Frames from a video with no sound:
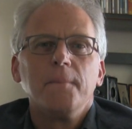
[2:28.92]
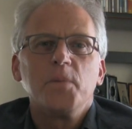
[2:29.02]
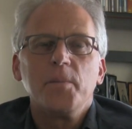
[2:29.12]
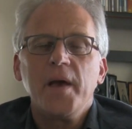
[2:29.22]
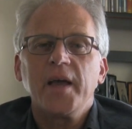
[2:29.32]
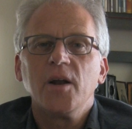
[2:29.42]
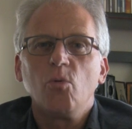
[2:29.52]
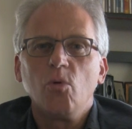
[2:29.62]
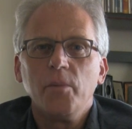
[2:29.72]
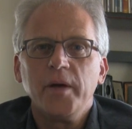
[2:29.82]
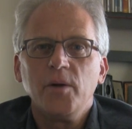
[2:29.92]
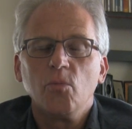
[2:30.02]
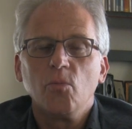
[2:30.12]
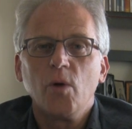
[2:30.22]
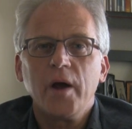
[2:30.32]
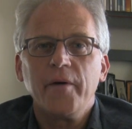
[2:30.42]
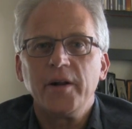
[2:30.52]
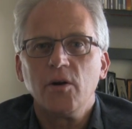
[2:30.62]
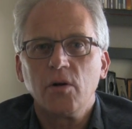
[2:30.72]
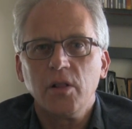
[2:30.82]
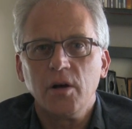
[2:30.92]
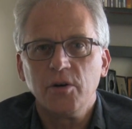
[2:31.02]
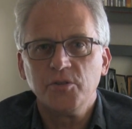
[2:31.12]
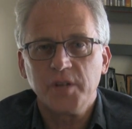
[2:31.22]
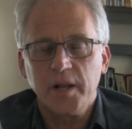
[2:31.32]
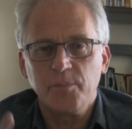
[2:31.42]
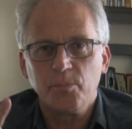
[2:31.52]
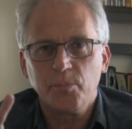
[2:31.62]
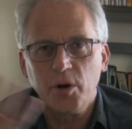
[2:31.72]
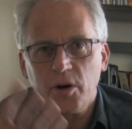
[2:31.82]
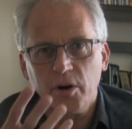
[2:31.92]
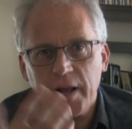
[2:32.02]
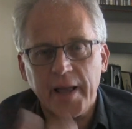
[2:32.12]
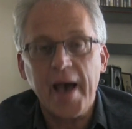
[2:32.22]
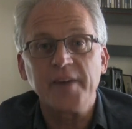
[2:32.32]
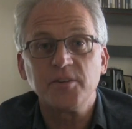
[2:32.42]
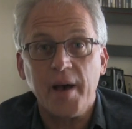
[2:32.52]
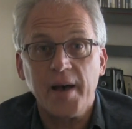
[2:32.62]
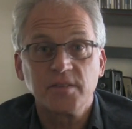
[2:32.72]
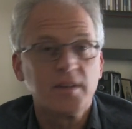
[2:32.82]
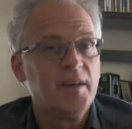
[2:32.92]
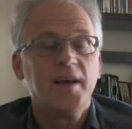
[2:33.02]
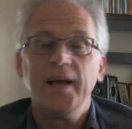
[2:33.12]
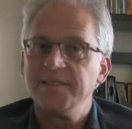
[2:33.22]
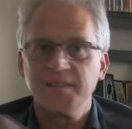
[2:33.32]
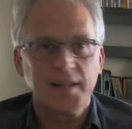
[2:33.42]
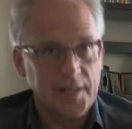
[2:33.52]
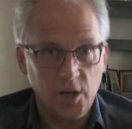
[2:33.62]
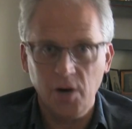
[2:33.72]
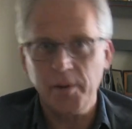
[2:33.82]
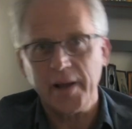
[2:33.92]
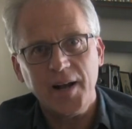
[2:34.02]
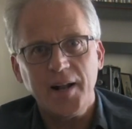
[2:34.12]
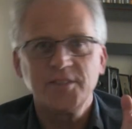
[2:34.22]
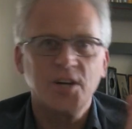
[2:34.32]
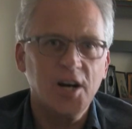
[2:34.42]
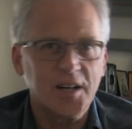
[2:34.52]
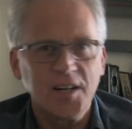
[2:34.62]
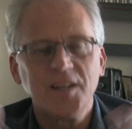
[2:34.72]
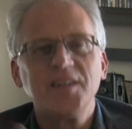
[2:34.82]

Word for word: But make it a woman wearing no clothes and put her in a gas mask, and suddenly, oh my God, that's art.